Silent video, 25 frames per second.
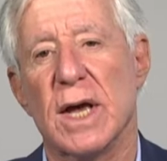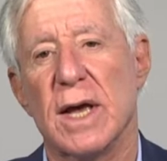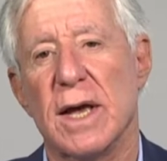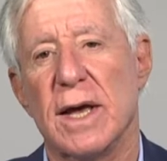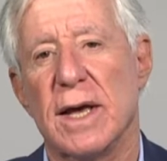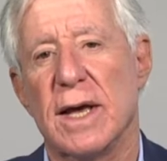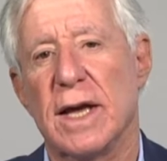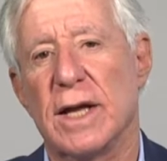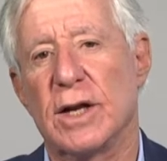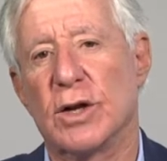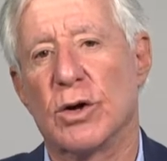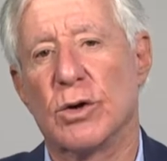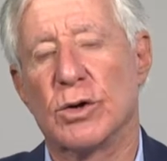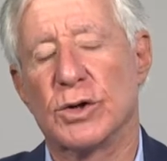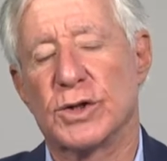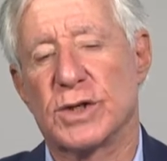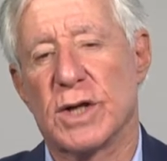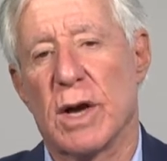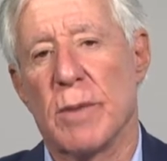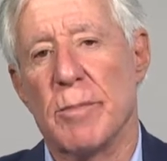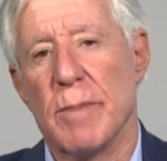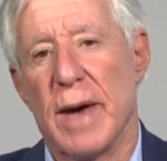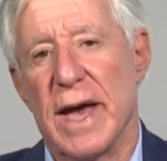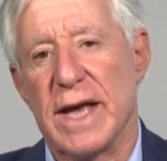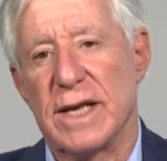It also
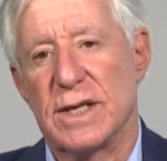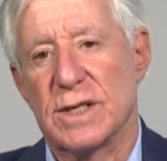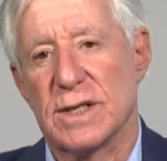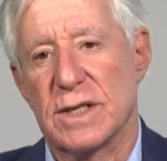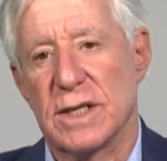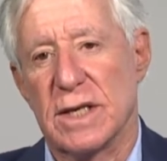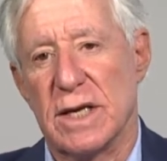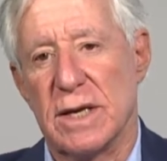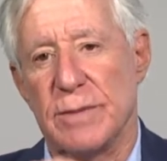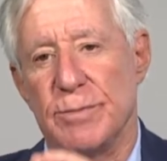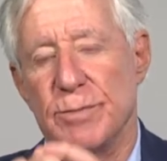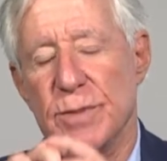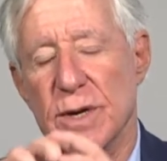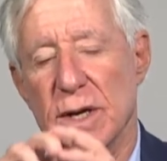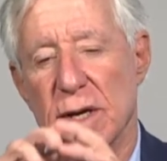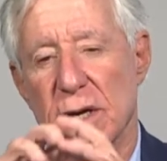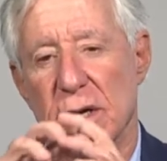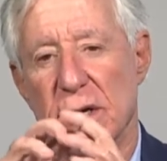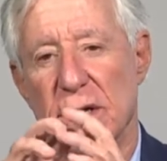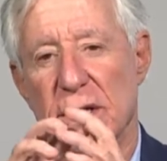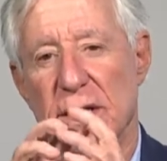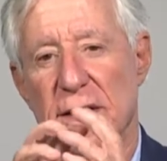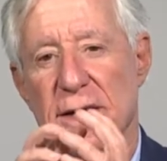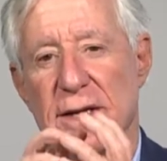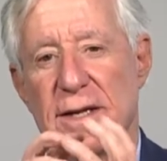makes the
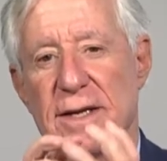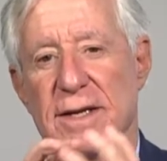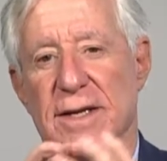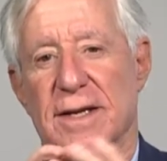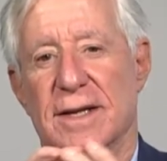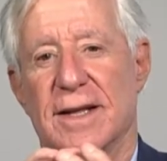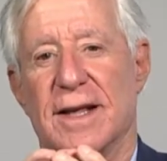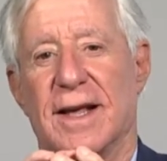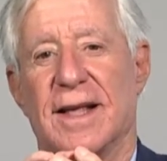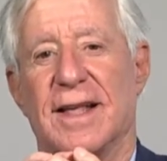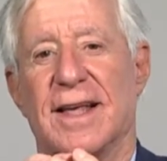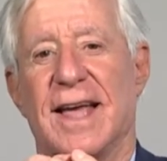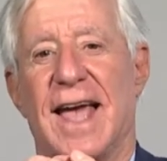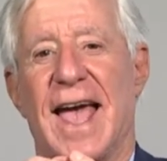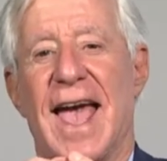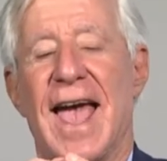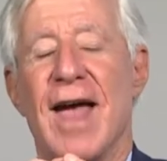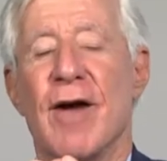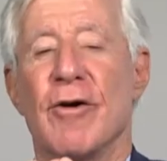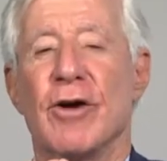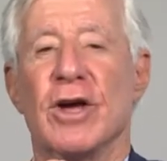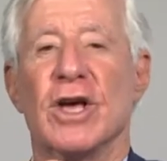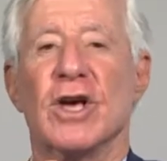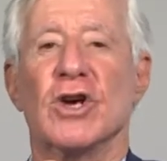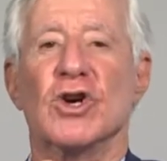
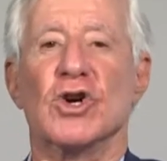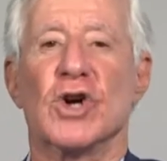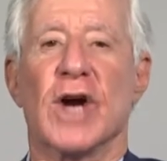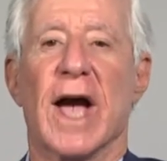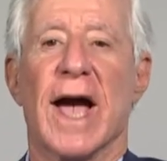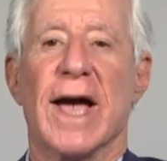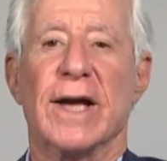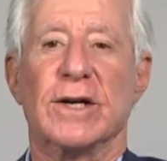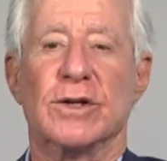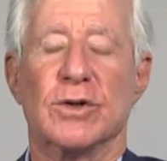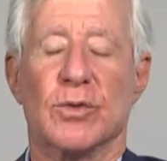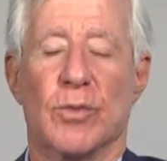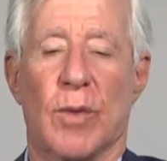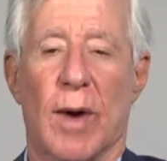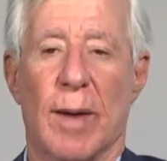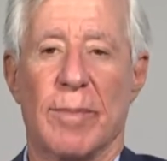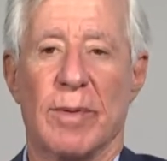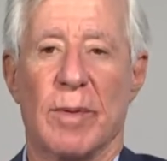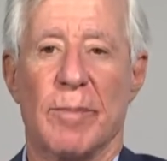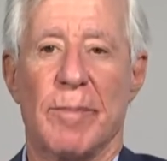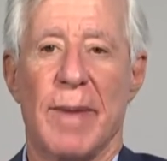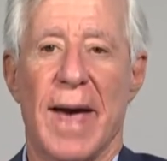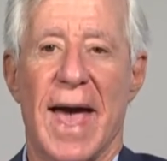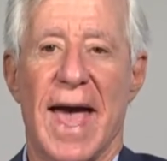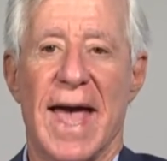area you're going to rubber
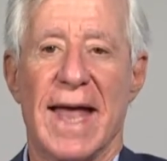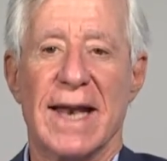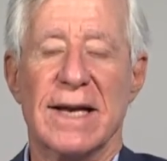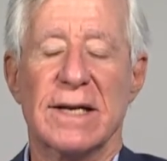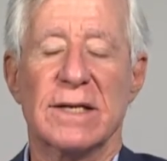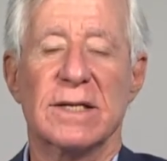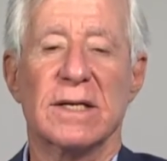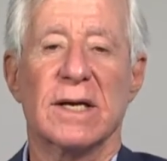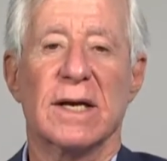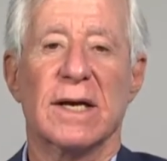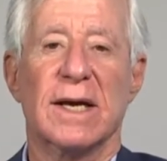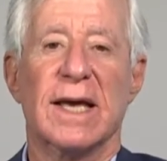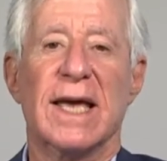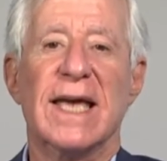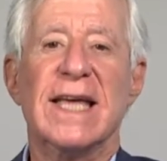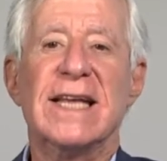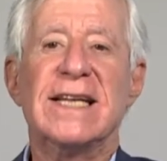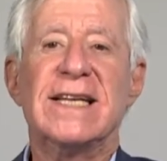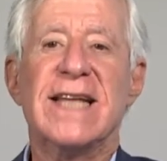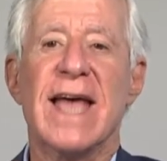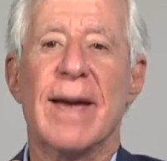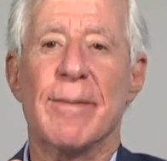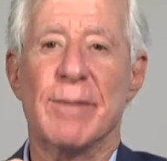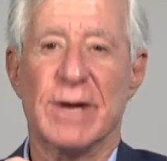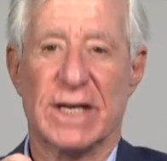band
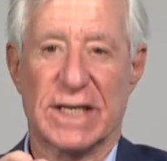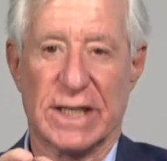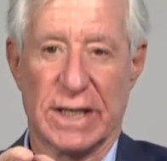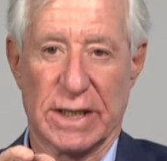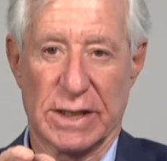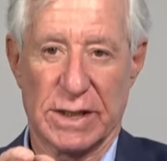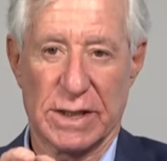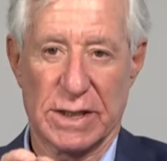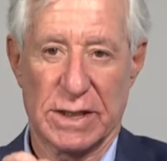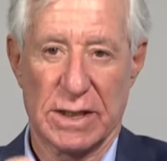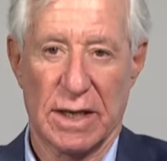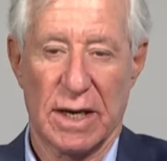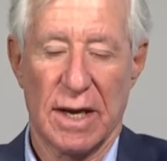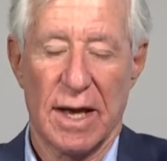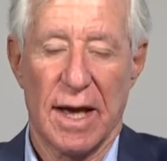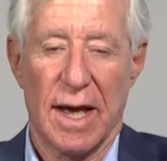edematous.